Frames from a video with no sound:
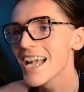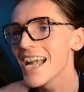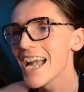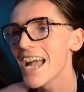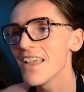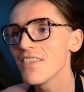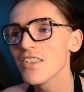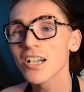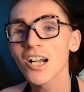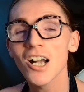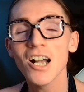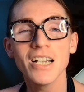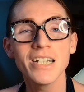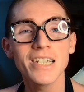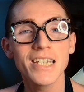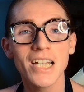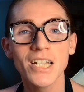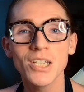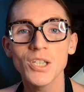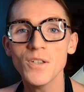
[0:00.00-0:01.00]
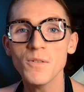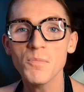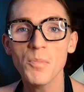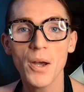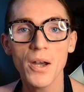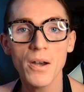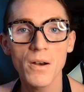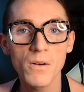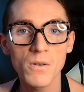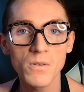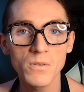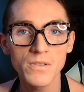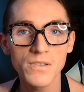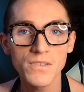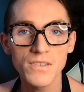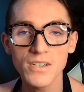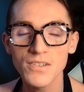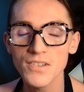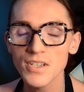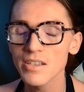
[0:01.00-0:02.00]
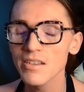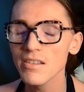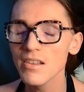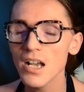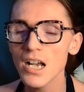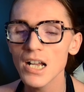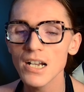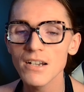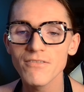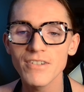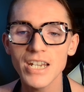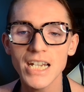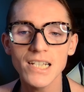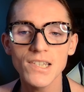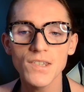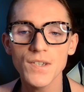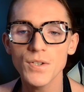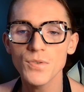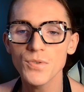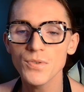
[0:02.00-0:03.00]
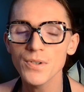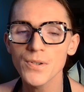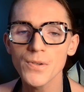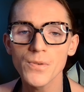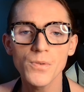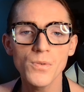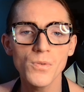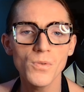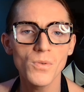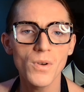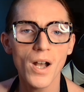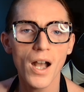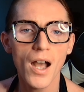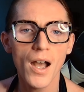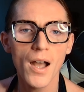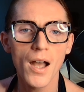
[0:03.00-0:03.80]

and the content you post. There's a lot of Nancy Drew